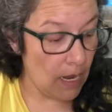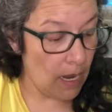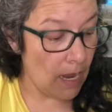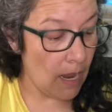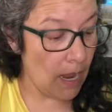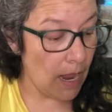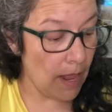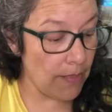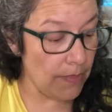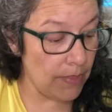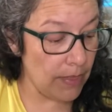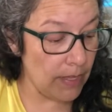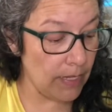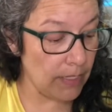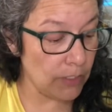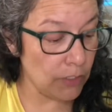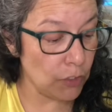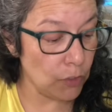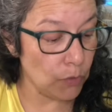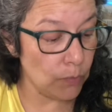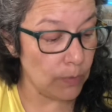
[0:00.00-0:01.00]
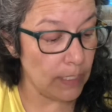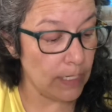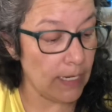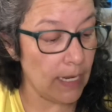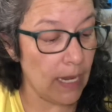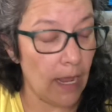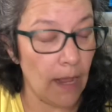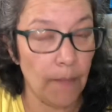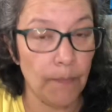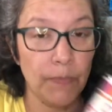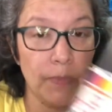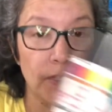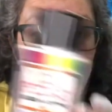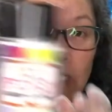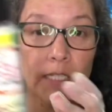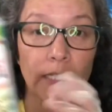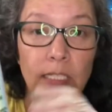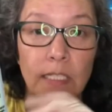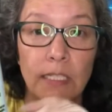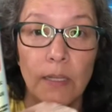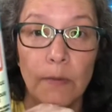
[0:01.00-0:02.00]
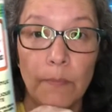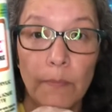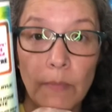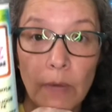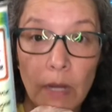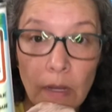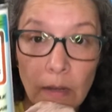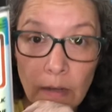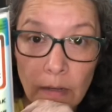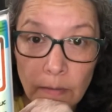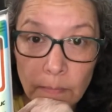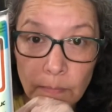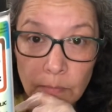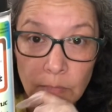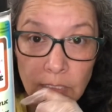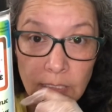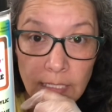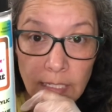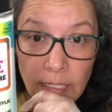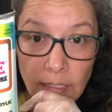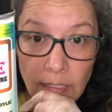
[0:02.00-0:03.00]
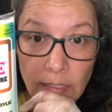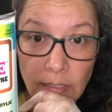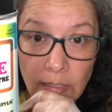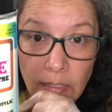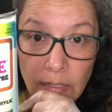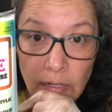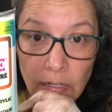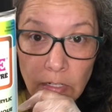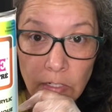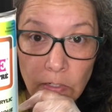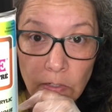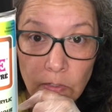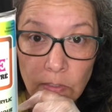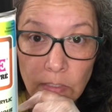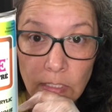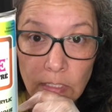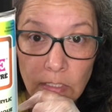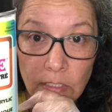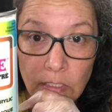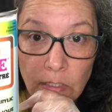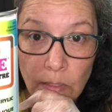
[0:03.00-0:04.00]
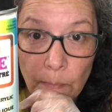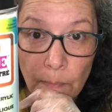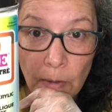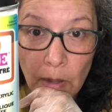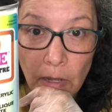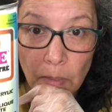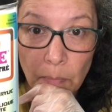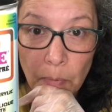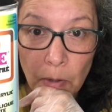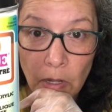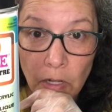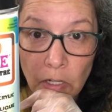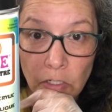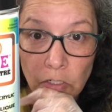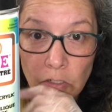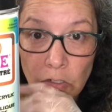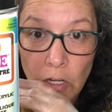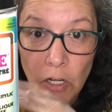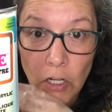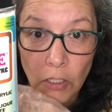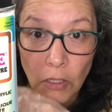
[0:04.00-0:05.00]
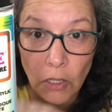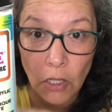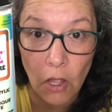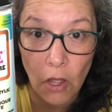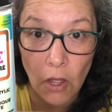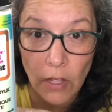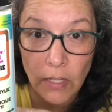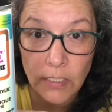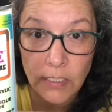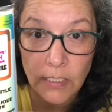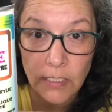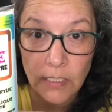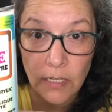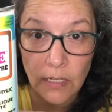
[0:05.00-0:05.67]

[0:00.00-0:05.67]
And then to recap, this is the sealant that I use. It's the Mod Podge Gloss